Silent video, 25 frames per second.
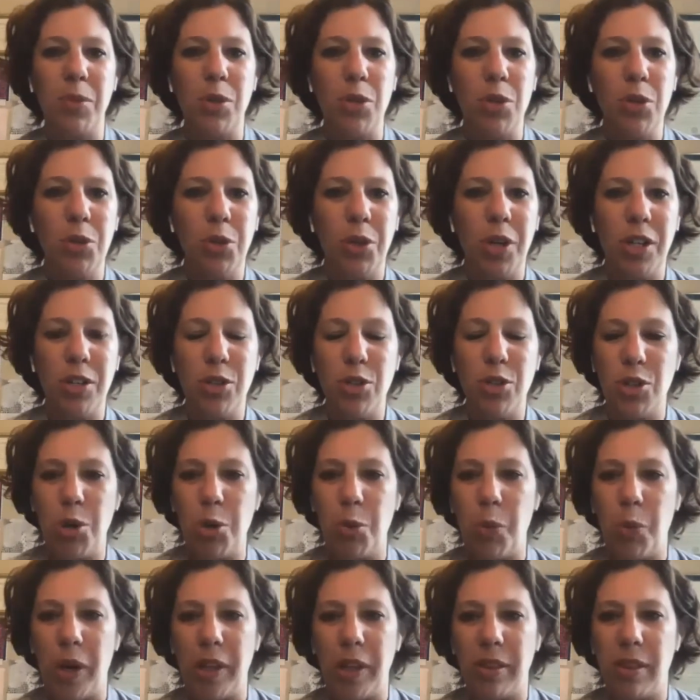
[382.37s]
you can do
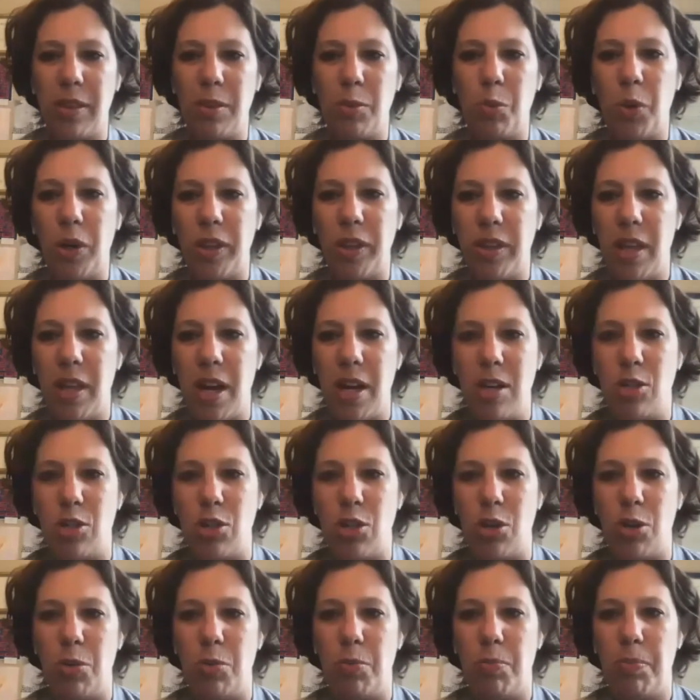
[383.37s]
what what they
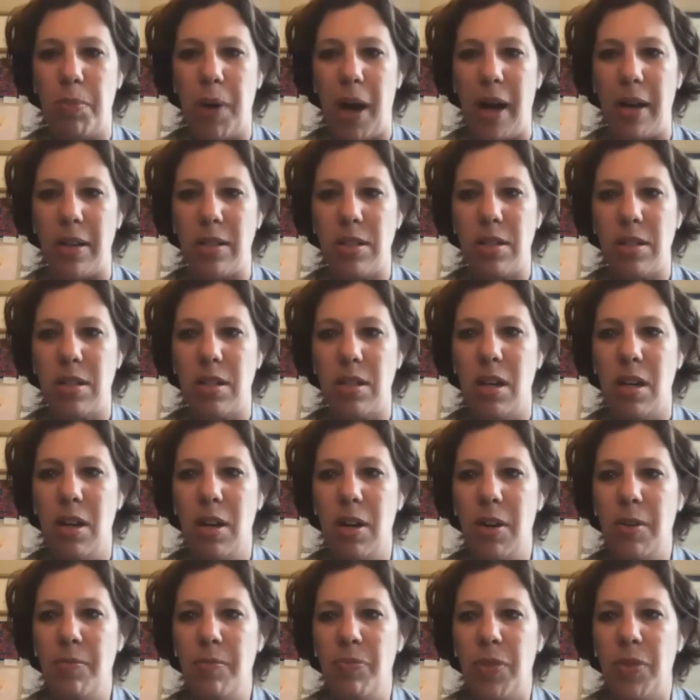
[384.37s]
do best
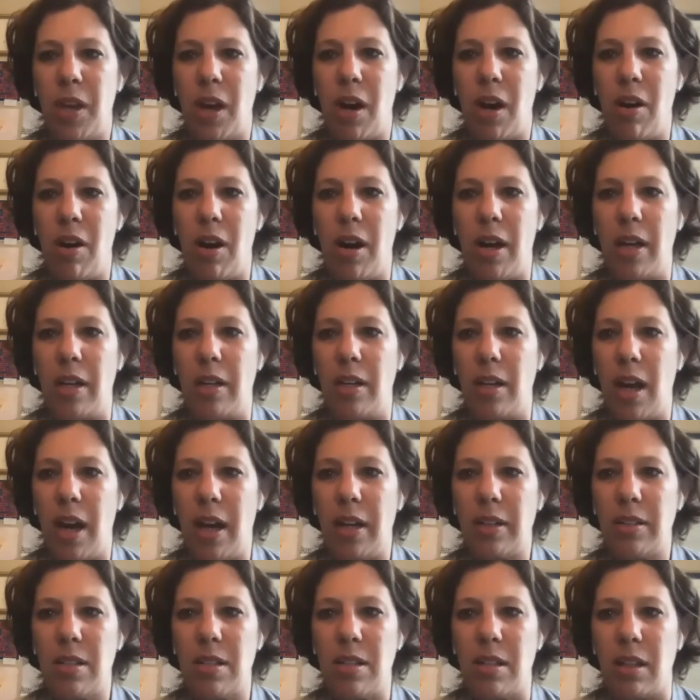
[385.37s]
all right
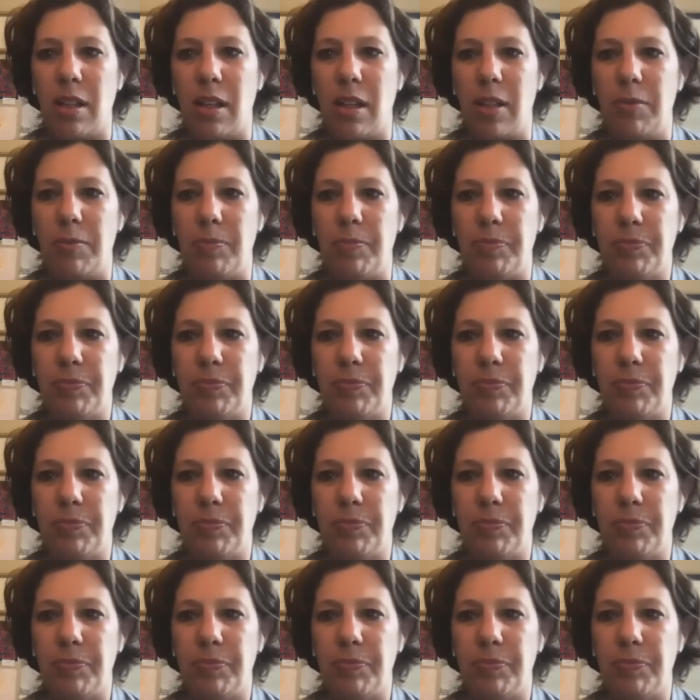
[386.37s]
excellent